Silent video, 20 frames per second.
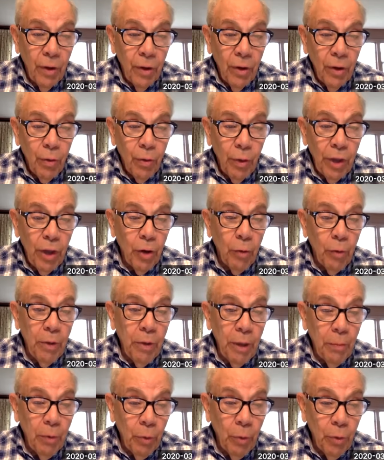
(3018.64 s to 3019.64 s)
300
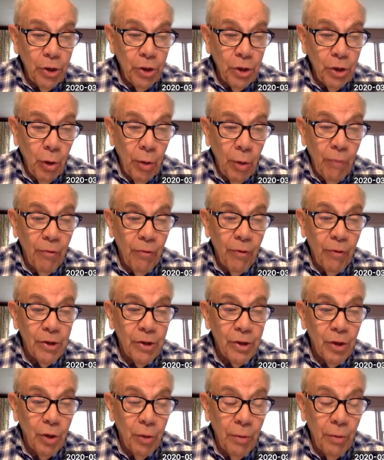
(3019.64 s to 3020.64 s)
people would show up for a
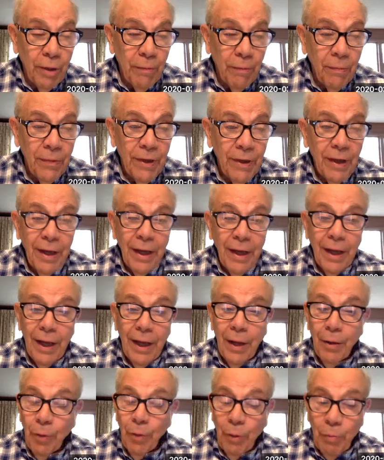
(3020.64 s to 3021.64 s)
sermon
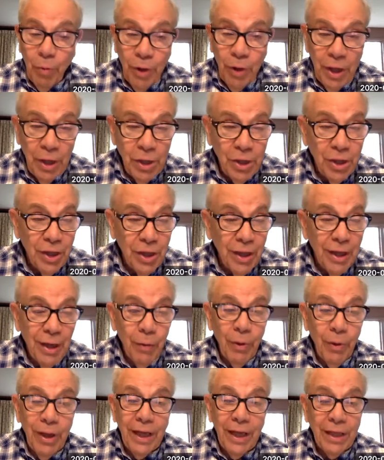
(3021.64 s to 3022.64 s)
and we preach
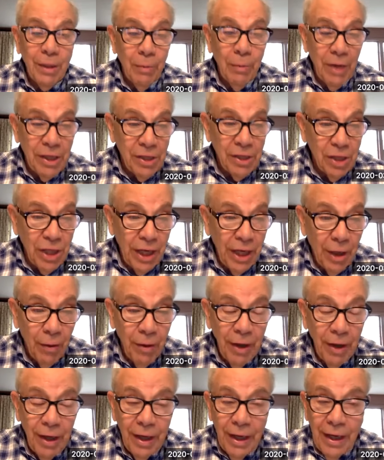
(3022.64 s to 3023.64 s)
and we get the message
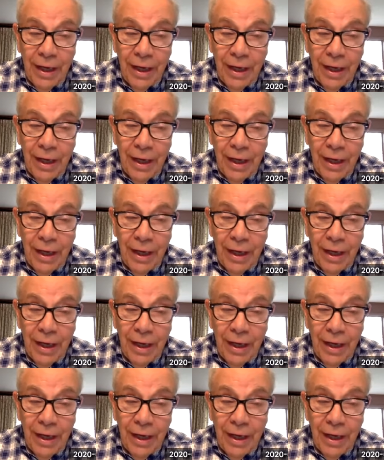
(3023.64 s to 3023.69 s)
out.